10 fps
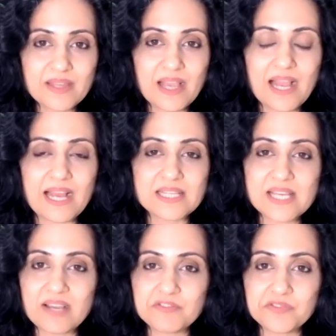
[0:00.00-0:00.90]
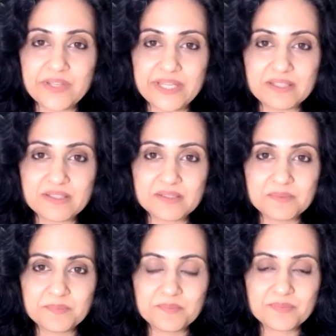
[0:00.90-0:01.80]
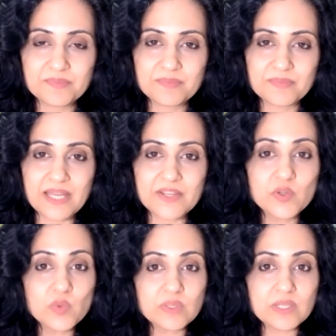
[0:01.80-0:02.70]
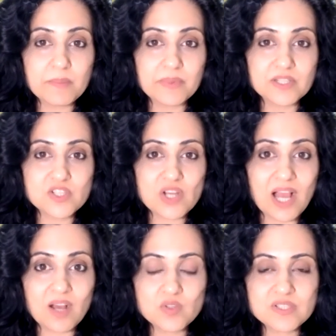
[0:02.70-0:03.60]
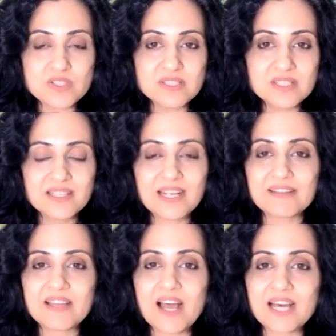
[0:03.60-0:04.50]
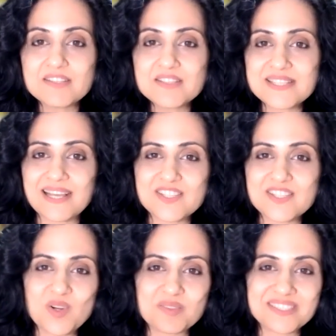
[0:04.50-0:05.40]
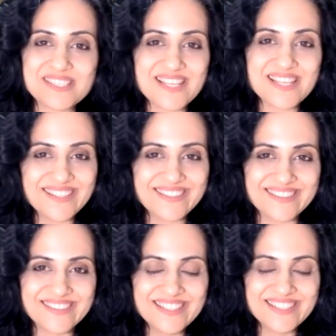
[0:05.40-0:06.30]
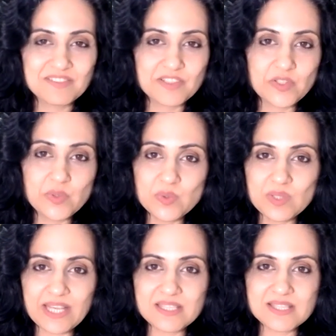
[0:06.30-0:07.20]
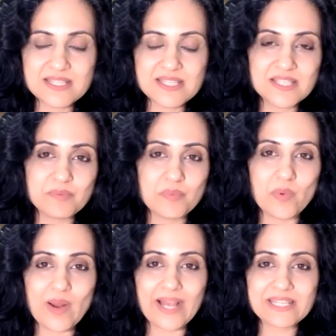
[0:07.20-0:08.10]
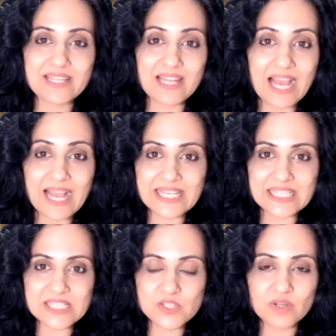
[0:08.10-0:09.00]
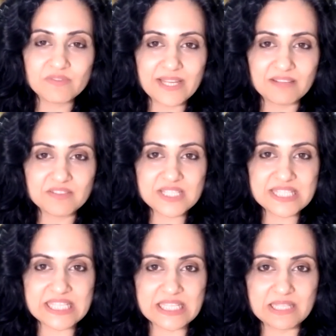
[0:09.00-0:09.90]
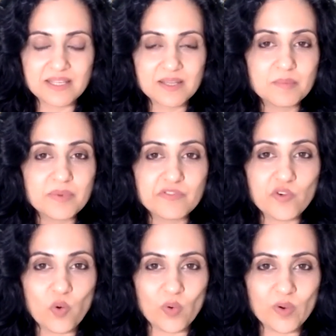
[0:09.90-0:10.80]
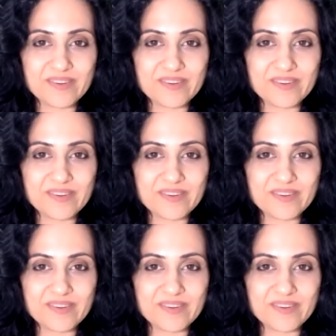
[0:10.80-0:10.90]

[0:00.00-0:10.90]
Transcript: and have faith. And you will emerge out at the other side of the tunnel where you can see the bright light you have never seen before.